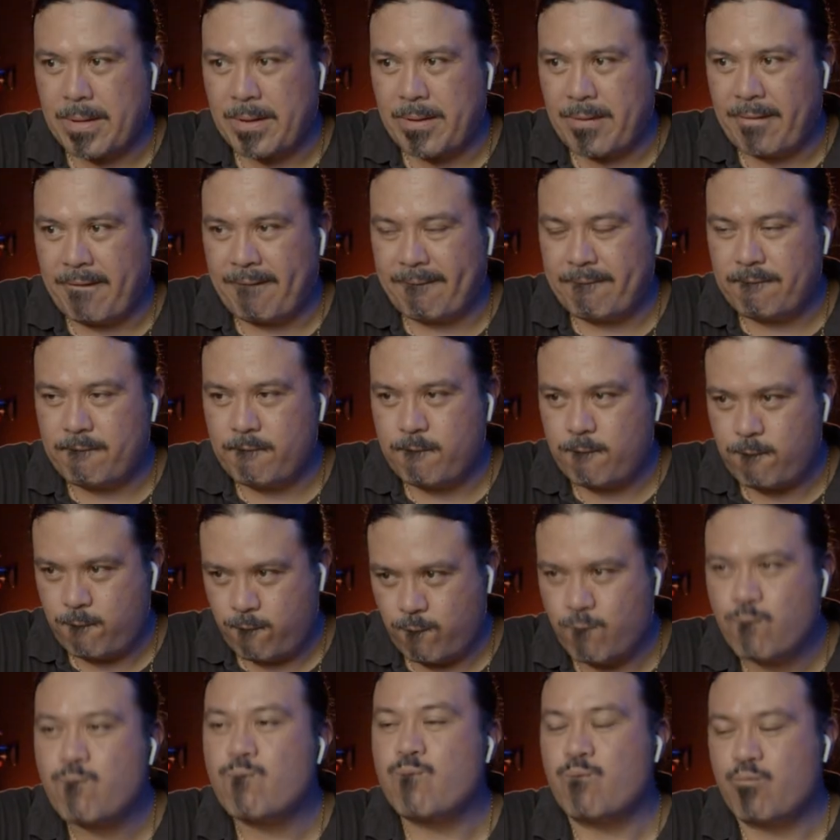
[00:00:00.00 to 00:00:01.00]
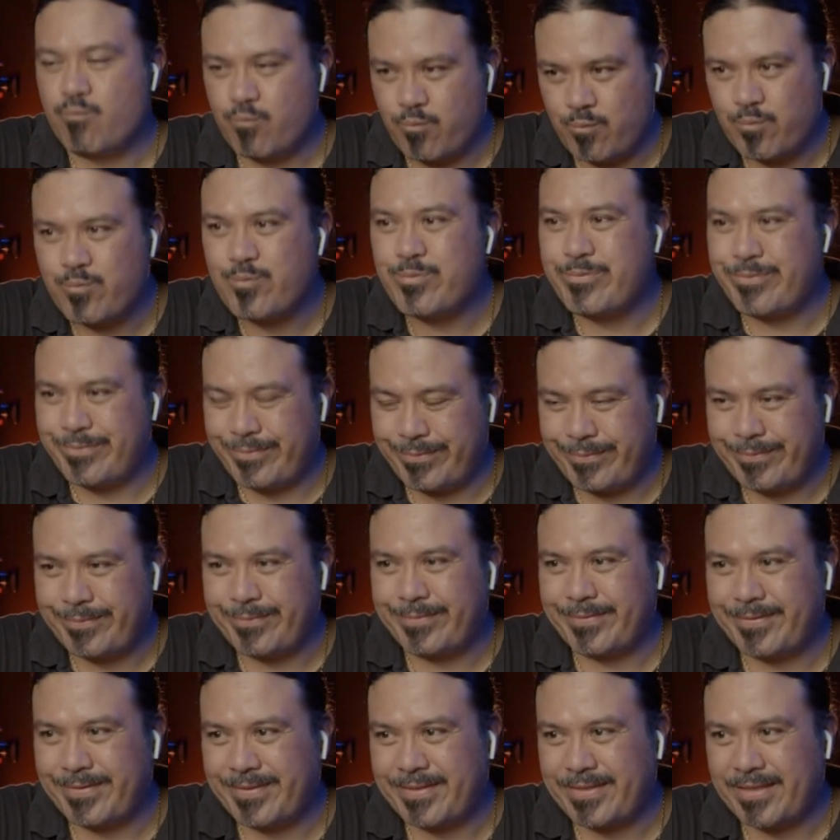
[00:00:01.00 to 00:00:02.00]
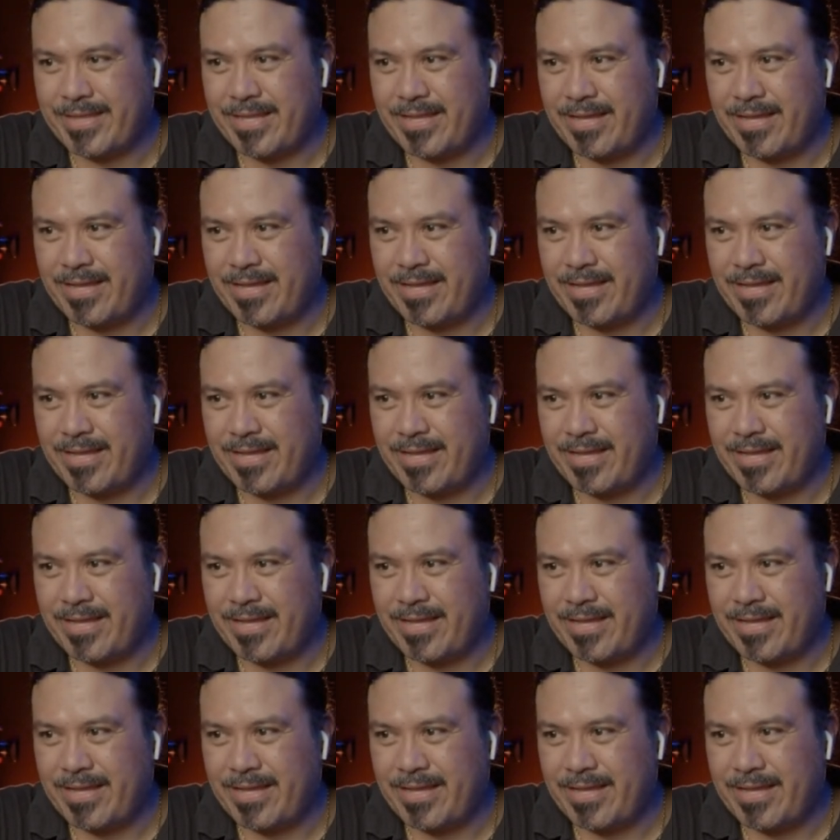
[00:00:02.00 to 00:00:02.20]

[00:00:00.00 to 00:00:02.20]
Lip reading: of it, you know, in the back of their mind,